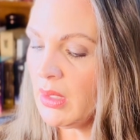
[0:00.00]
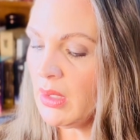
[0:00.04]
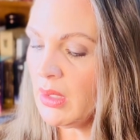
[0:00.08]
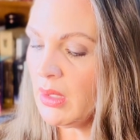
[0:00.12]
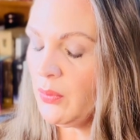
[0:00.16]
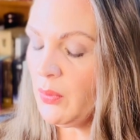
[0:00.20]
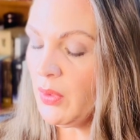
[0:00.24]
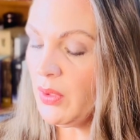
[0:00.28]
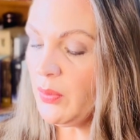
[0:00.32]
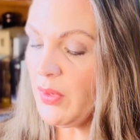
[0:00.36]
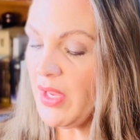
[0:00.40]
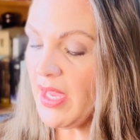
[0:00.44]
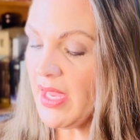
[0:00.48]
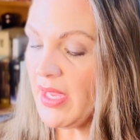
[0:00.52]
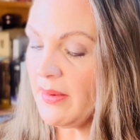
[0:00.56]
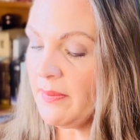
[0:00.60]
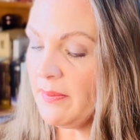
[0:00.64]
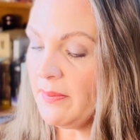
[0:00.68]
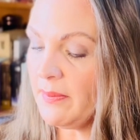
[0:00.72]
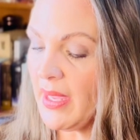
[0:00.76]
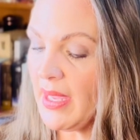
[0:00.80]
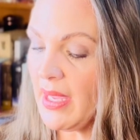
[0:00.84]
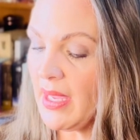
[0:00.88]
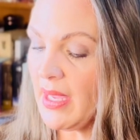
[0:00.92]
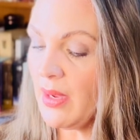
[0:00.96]
When
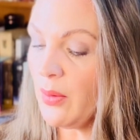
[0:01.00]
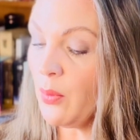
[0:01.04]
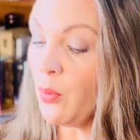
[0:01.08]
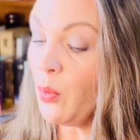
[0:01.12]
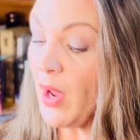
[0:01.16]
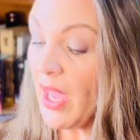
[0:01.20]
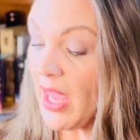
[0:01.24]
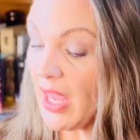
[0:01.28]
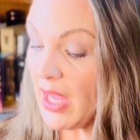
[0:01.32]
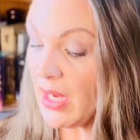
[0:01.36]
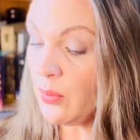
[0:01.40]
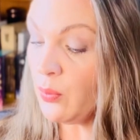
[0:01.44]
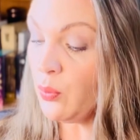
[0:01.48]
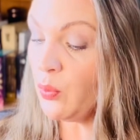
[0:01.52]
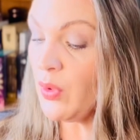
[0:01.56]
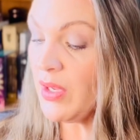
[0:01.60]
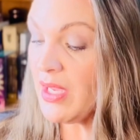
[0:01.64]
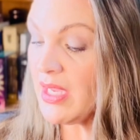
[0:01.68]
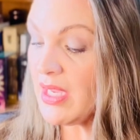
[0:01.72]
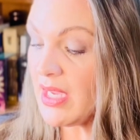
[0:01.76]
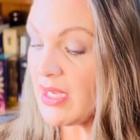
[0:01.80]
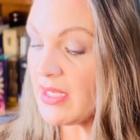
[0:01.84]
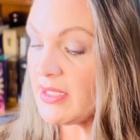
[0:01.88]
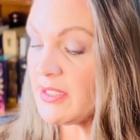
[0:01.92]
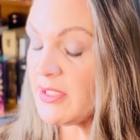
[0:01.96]
we
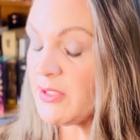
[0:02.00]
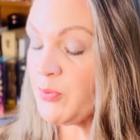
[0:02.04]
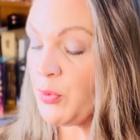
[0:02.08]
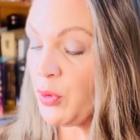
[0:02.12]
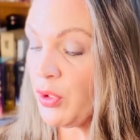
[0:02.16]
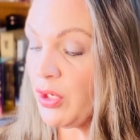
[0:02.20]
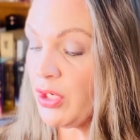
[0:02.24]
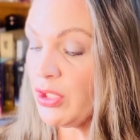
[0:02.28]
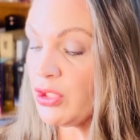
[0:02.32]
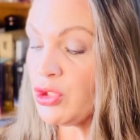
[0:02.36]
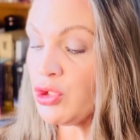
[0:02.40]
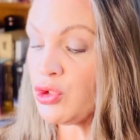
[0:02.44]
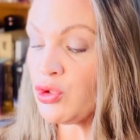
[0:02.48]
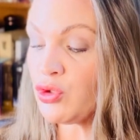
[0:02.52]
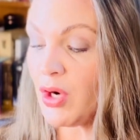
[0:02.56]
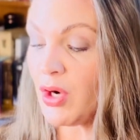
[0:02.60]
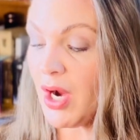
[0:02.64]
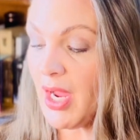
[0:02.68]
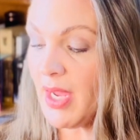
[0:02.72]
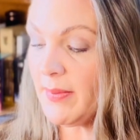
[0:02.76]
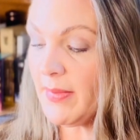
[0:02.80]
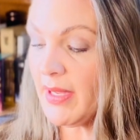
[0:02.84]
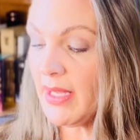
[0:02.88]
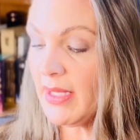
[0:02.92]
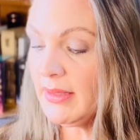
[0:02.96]
experience
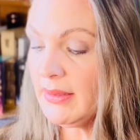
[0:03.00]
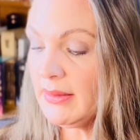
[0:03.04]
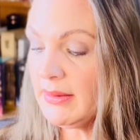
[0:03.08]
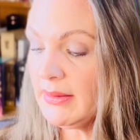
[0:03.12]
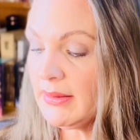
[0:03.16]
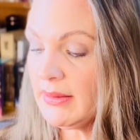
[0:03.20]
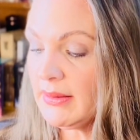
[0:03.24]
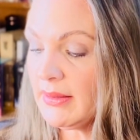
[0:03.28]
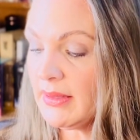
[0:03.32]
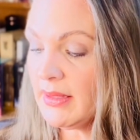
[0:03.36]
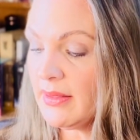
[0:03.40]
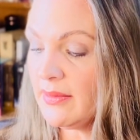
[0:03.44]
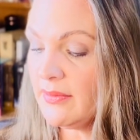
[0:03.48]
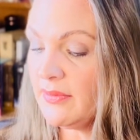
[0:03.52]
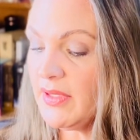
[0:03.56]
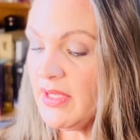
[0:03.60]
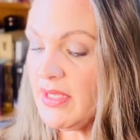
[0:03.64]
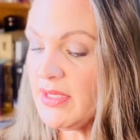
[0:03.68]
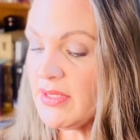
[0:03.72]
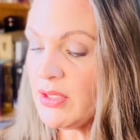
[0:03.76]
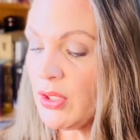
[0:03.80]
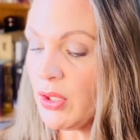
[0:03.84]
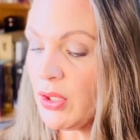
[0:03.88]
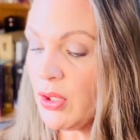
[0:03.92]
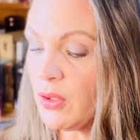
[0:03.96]
trauma,
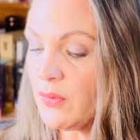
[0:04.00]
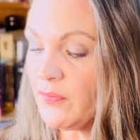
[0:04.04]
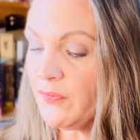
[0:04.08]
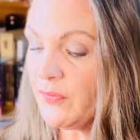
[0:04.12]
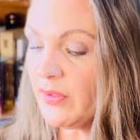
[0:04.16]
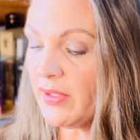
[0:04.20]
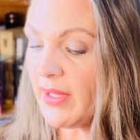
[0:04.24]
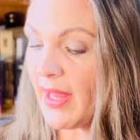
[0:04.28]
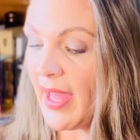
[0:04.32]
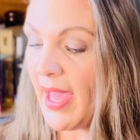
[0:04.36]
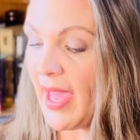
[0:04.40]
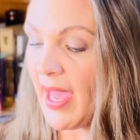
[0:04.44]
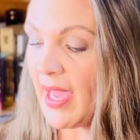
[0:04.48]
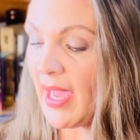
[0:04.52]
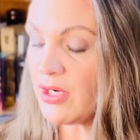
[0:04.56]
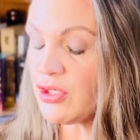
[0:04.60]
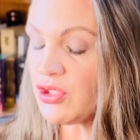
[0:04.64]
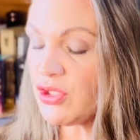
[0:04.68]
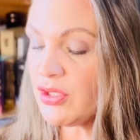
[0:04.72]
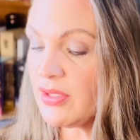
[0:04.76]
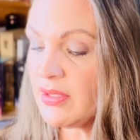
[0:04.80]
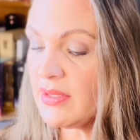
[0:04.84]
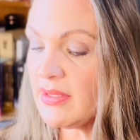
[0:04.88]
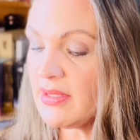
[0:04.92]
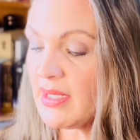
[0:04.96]
these hurtful
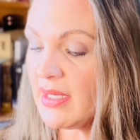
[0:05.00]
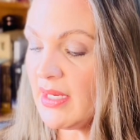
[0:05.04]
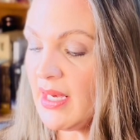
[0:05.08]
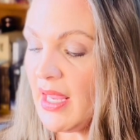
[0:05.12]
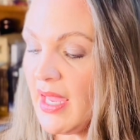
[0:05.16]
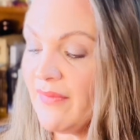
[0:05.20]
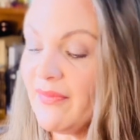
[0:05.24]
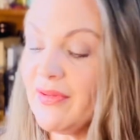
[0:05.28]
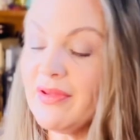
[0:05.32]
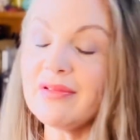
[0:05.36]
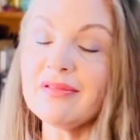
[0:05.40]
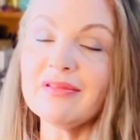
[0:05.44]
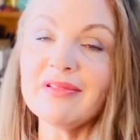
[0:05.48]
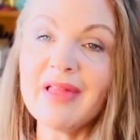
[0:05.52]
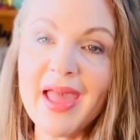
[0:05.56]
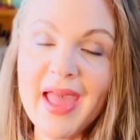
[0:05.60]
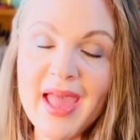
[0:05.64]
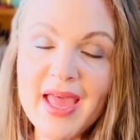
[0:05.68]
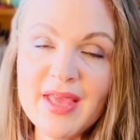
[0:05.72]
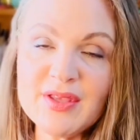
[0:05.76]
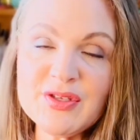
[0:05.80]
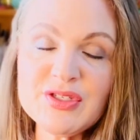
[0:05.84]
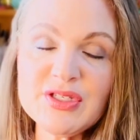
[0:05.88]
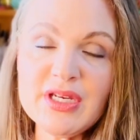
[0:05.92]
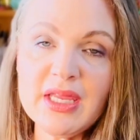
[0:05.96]
actions can have a
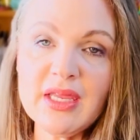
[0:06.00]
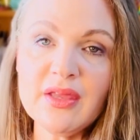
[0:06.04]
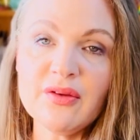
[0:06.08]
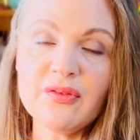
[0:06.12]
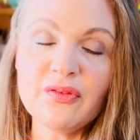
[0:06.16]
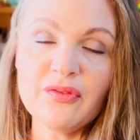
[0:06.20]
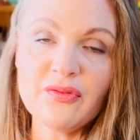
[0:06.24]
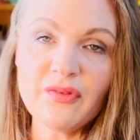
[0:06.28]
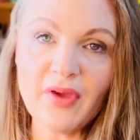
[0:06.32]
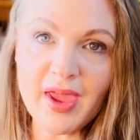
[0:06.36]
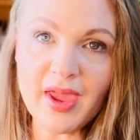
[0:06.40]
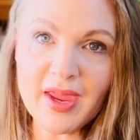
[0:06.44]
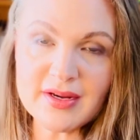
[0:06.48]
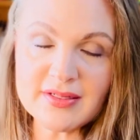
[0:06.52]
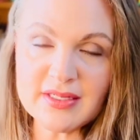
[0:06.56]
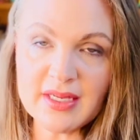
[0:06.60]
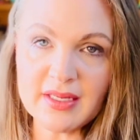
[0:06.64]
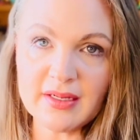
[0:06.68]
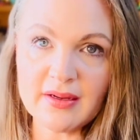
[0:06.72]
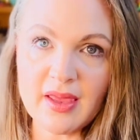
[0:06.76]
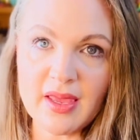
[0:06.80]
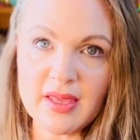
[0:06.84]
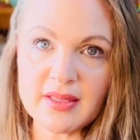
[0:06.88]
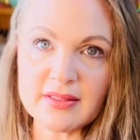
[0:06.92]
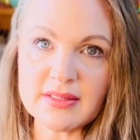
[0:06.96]
lasting effect
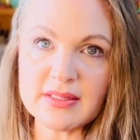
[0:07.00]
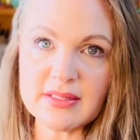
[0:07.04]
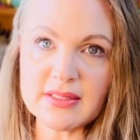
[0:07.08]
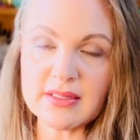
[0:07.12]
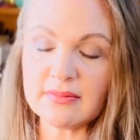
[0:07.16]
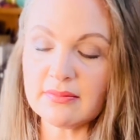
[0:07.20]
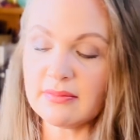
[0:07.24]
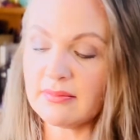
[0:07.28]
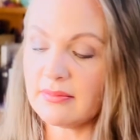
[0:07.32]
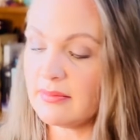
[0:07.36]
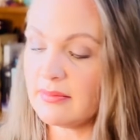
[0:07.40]
on us.